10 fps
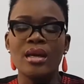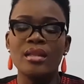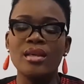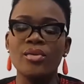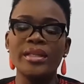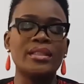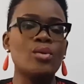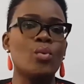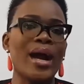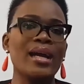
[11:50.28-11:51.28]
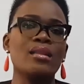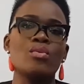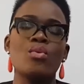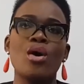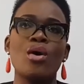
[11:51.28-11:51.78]
The reason why the
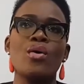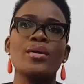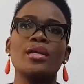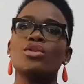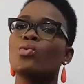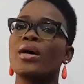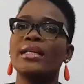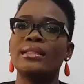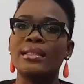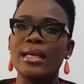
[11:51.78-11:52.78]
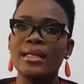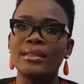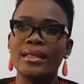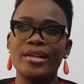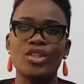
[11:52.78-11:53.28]
world is what it
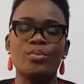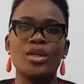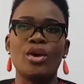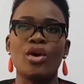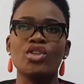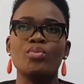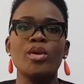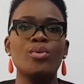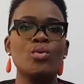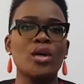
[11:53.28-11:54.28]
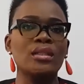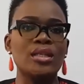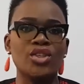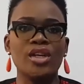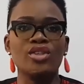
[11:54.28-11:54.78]
is because people want to
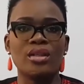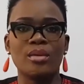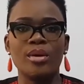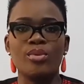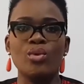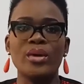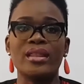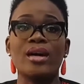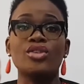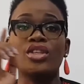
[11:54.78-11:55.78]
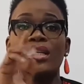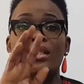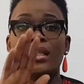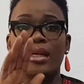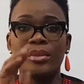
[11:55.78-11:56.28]
change other people without
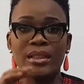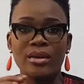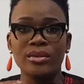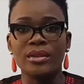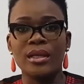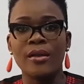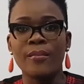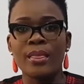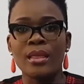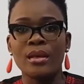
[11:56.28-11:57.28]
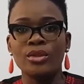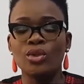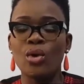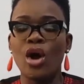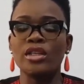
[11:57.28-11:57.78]
changing themselves.
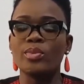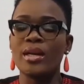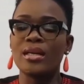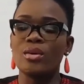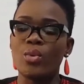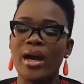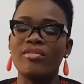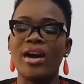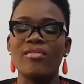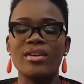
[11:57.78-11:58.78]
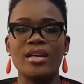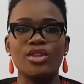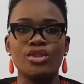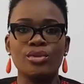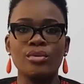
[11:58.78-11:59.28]
So husband and wife have an
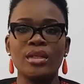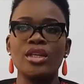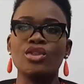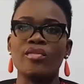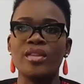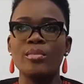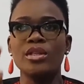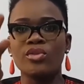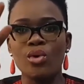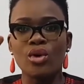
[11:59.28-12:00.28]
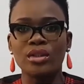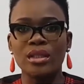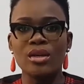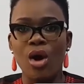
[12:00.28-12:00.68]
issue, each of them is focusing